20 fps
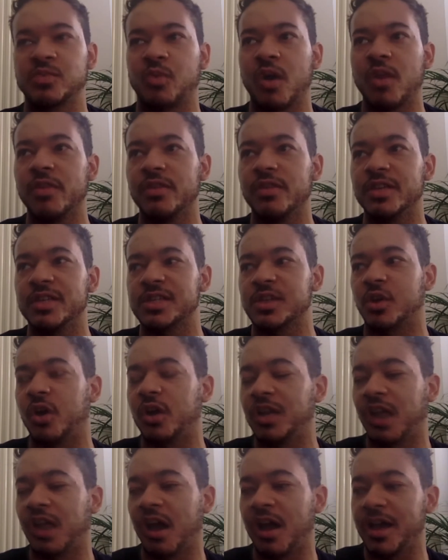one that's
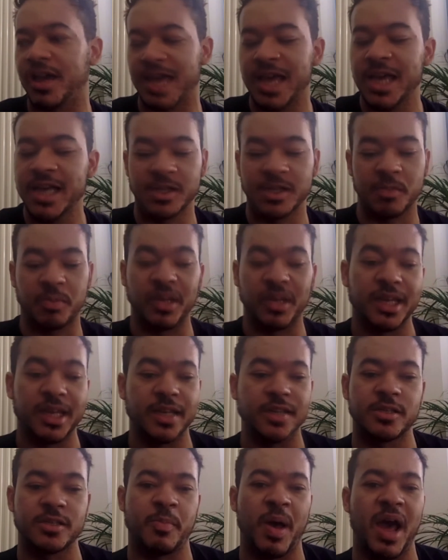got like
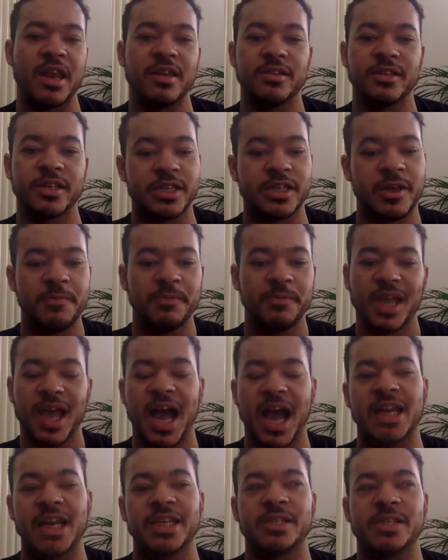completely independent,
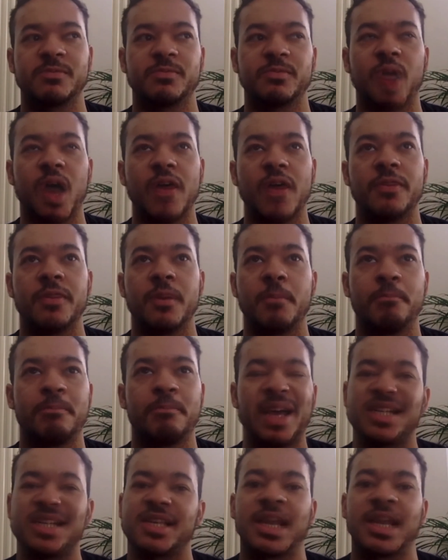and it's like the
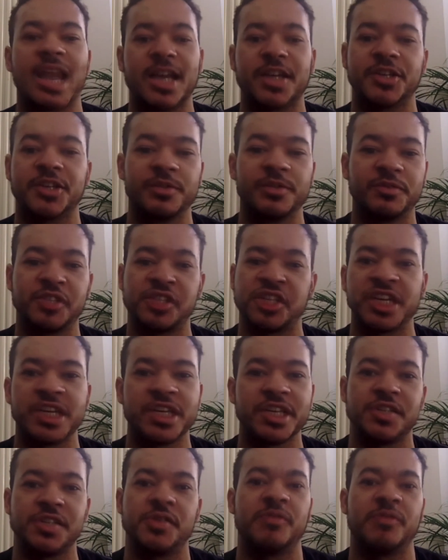best collection of
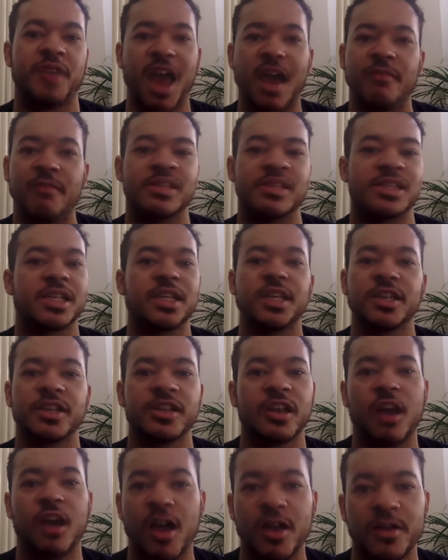cheese you've ever seen in
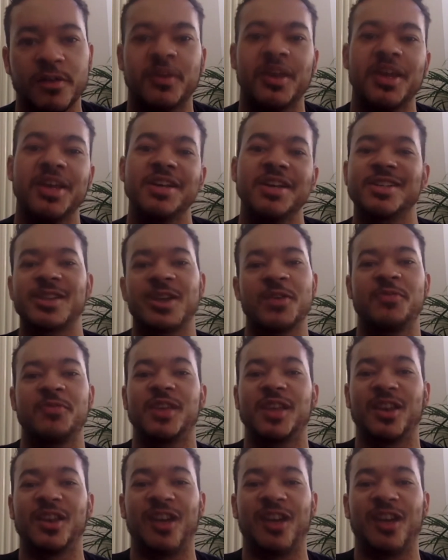your life. So if you